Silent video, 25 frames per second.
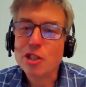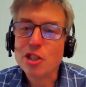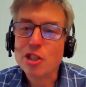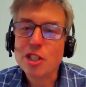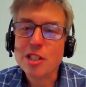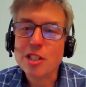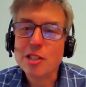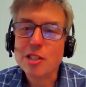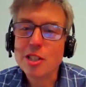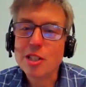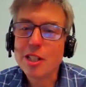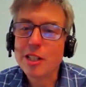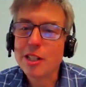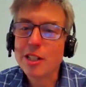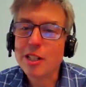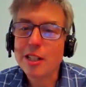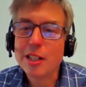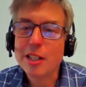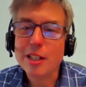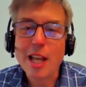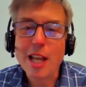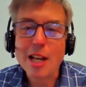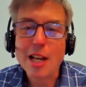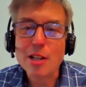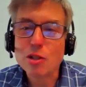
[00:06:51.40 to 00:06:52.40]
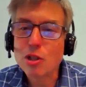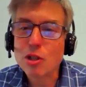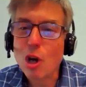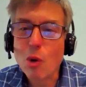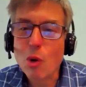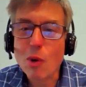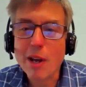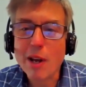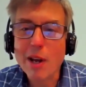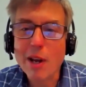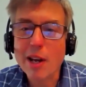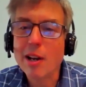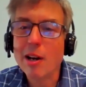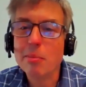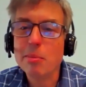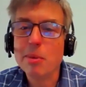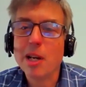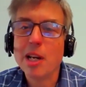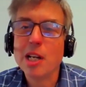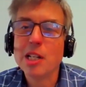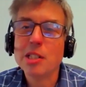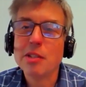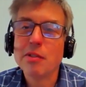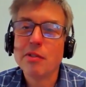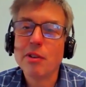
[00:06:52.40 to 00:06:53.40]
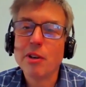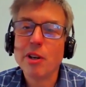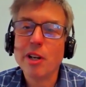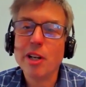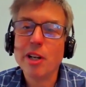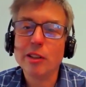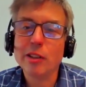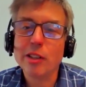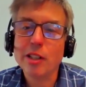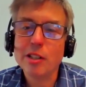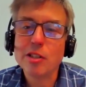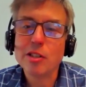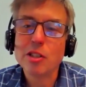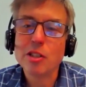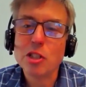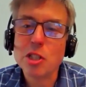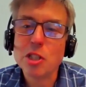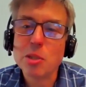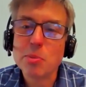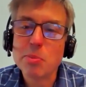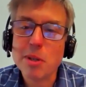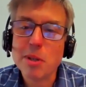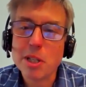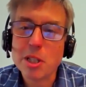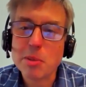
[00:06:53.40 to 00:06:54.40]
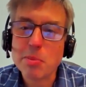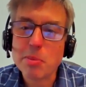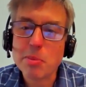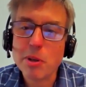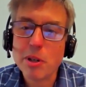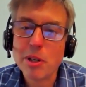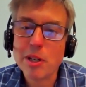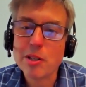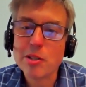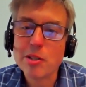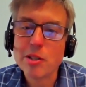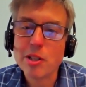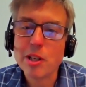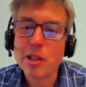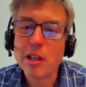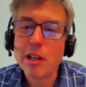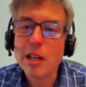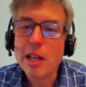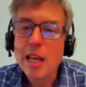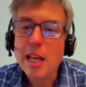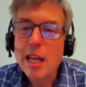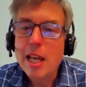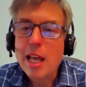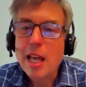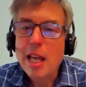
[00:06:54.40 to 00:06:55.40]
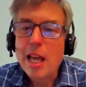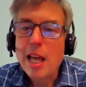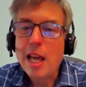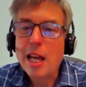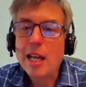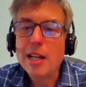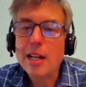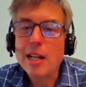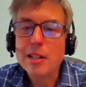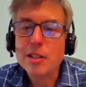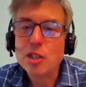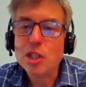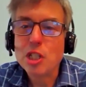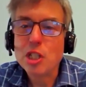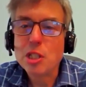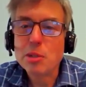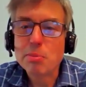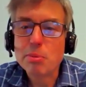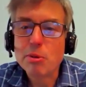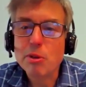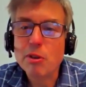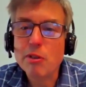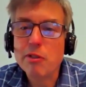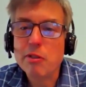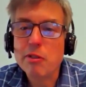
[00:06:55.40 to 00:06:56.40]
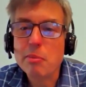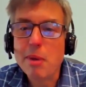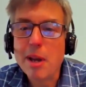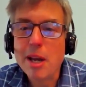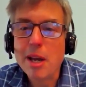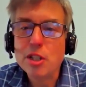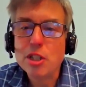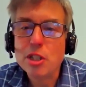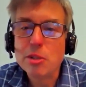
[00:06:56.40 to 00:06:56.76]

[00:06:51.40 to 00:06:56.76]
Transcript: She's has no income because of her illness that she's been experiencing, and she's approved for MAiD.